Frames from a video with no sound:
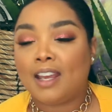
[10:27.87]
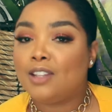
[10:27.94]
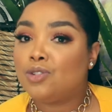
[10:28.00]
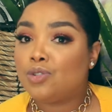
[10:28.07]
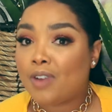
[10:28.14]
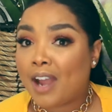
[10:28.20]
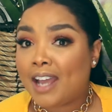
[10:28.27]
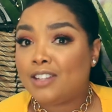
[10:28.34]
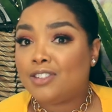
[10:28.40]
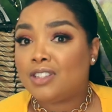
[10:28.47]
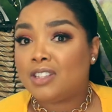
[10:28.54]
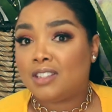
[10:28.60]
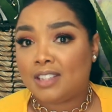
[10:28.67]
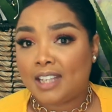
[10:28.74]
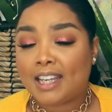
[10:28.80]
And try to
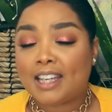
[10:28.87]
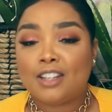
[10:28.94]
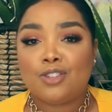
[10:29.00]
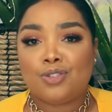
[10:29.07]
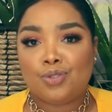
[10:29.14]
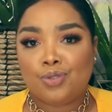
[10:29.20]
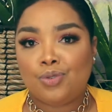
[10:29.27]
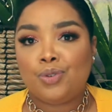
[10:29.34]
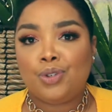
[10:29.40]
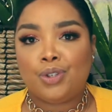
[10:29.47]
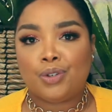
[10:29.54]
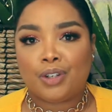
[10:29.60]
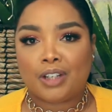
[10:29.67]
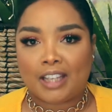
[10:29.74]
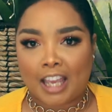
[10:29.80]
stick to
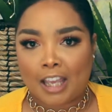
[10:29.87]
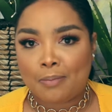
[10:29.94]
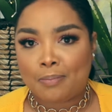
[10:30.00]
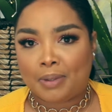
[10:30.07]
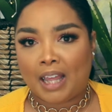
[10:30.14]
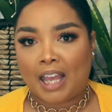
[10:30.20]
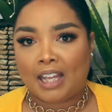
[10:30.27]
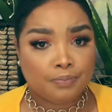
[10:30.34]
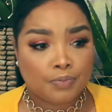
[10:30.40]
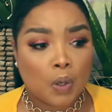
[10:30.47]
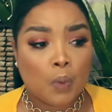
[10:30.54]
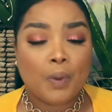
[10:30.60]
your game plan.